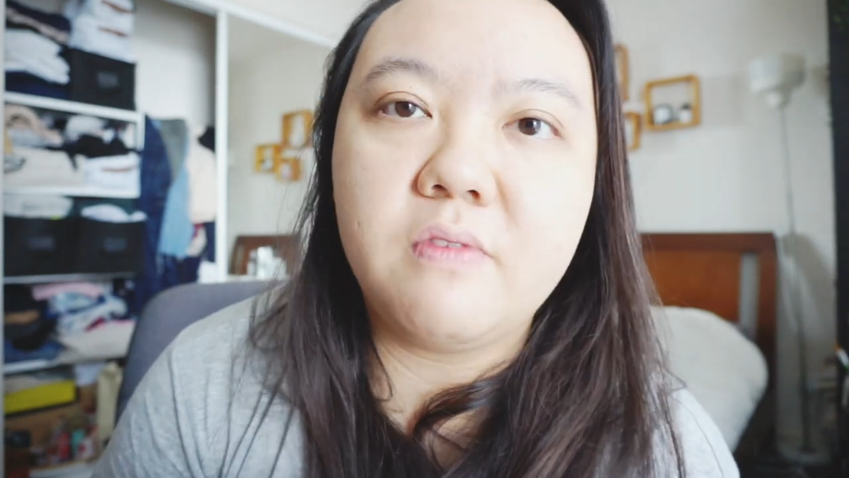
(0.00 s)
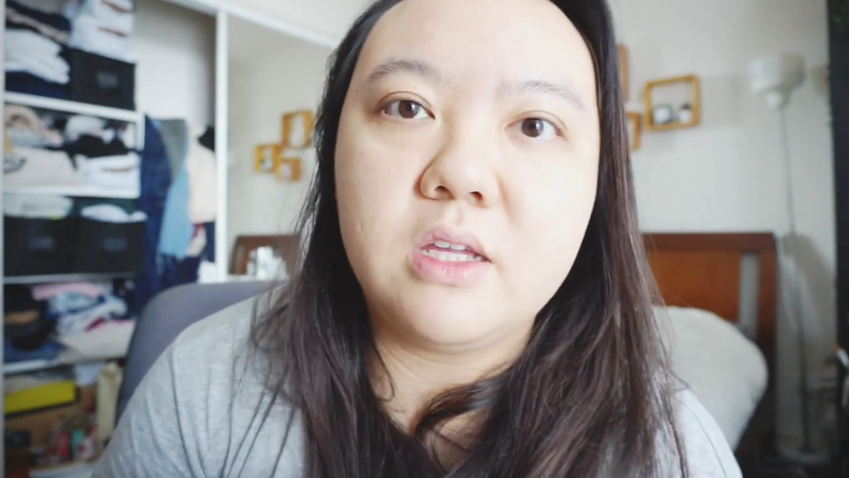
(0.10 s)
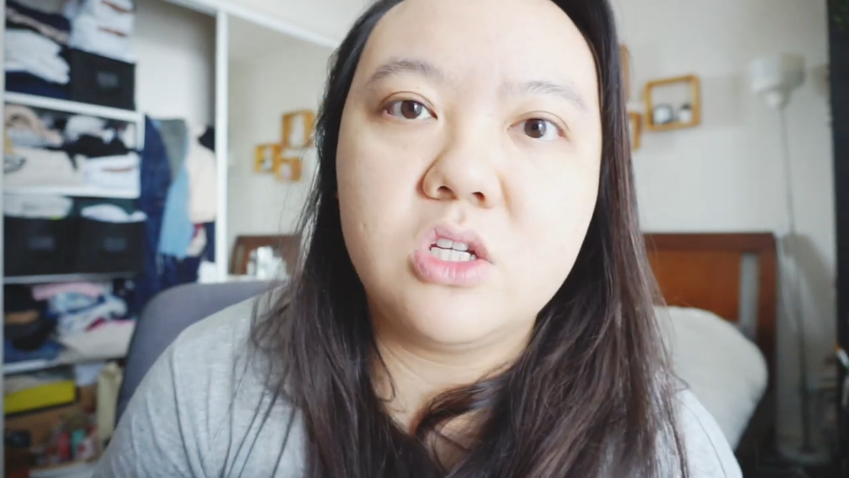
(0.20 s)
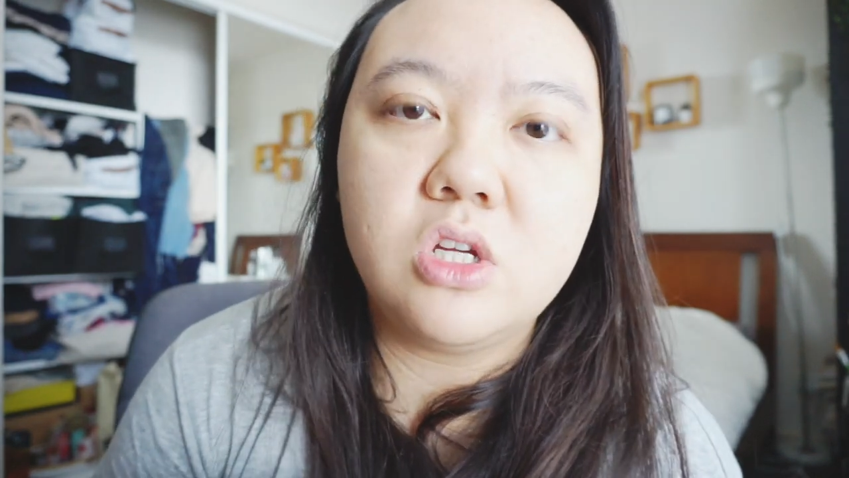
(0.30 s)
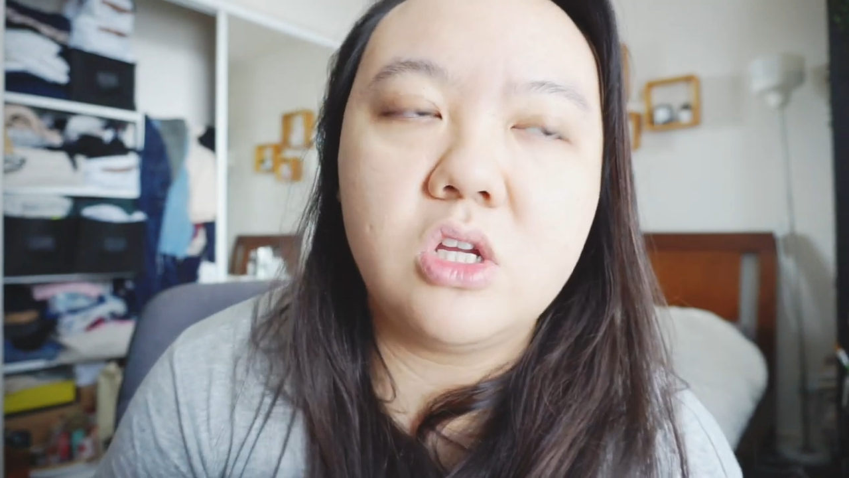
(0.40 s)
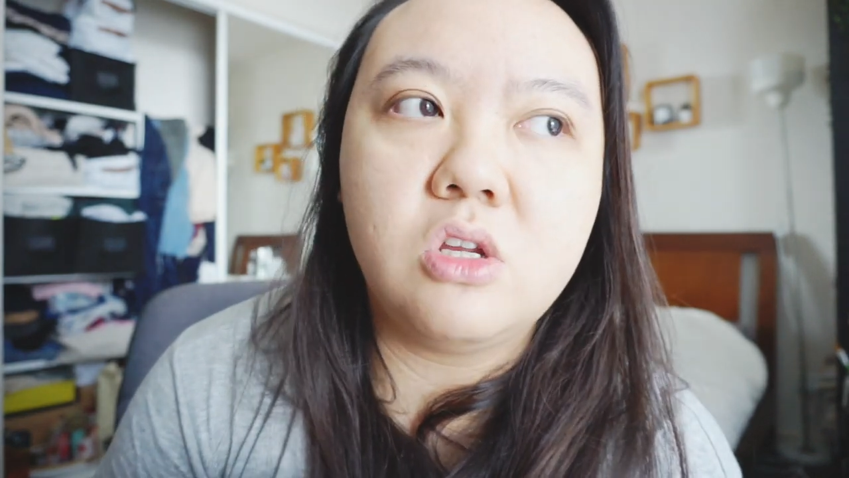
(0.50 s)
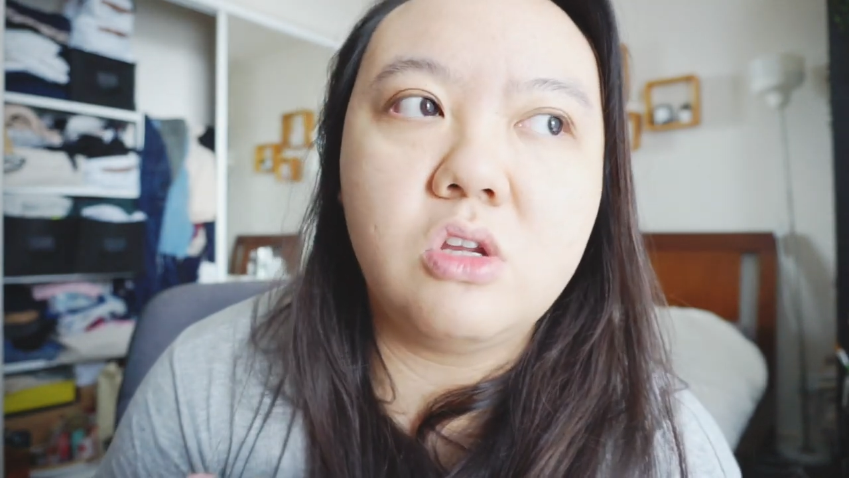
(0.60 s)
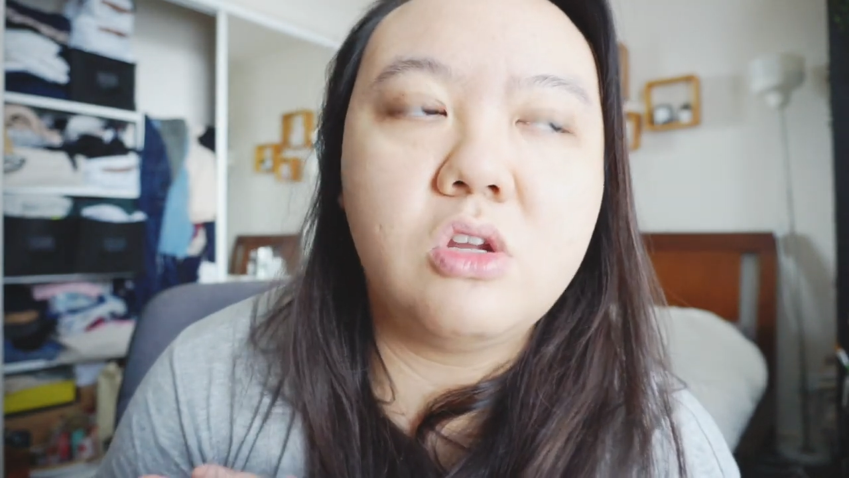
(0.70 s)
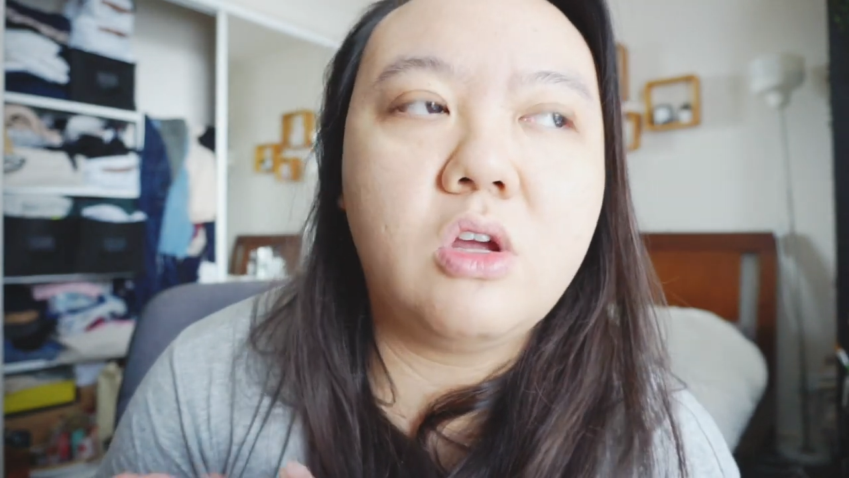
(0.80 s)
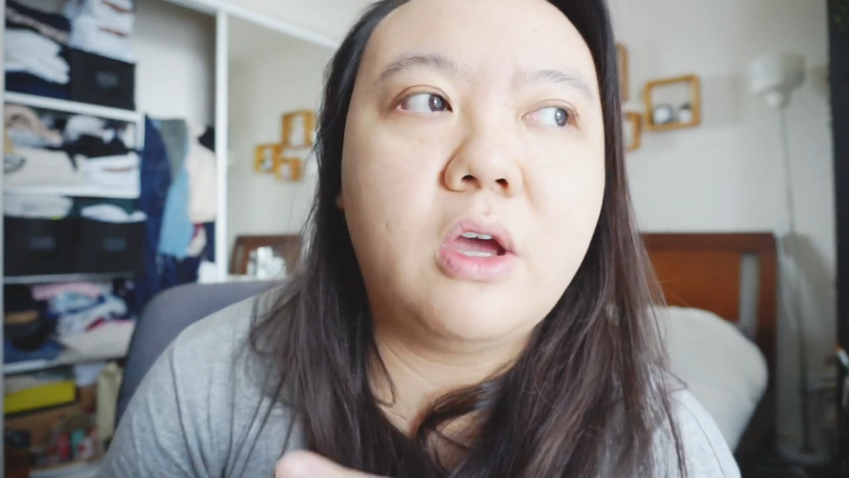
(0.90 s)

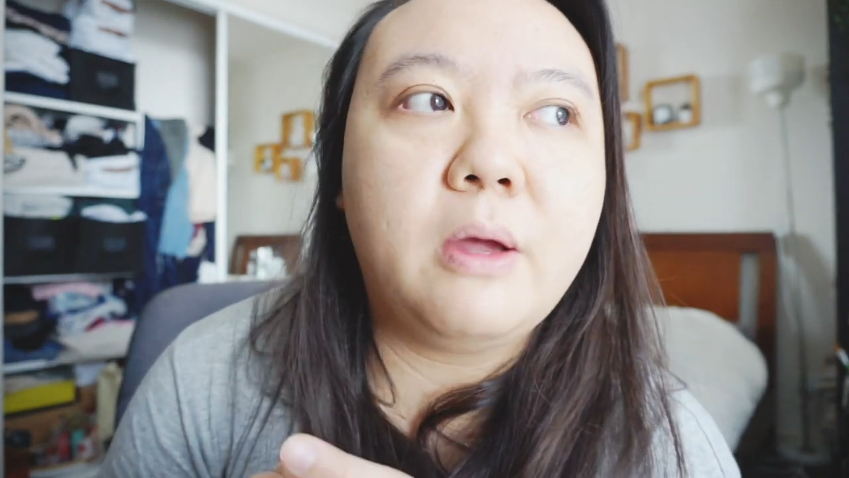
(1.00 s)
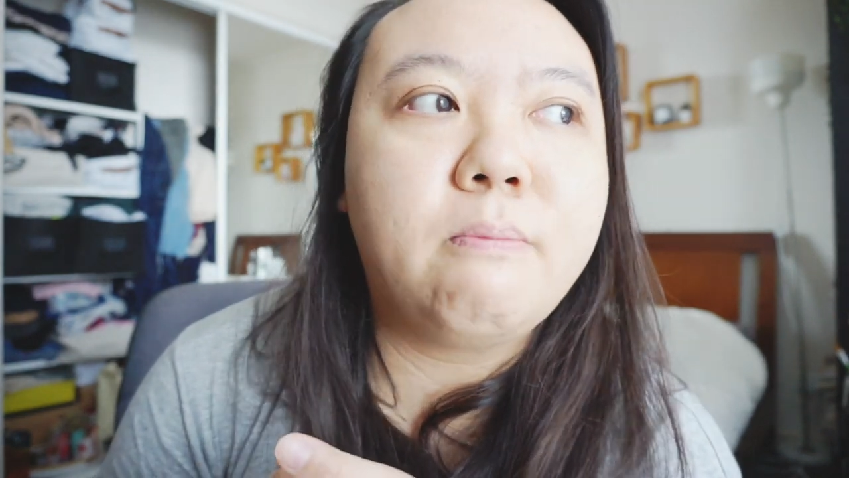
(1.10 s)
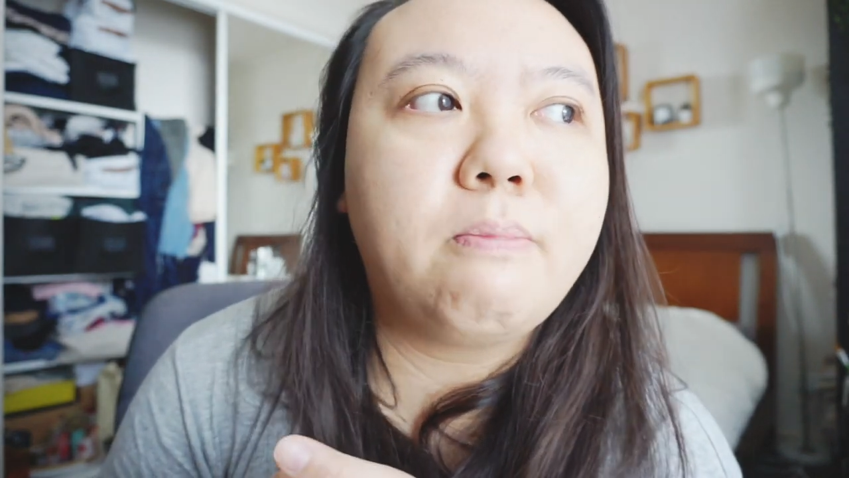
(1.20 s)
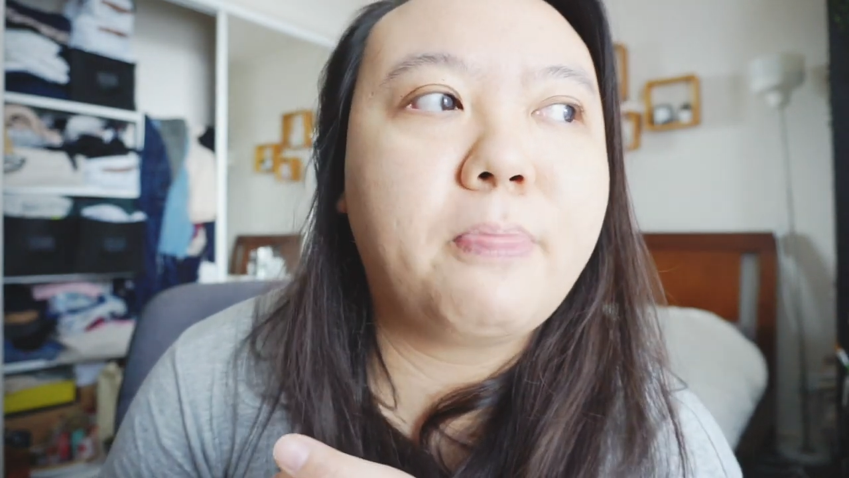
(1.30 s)
fashion um,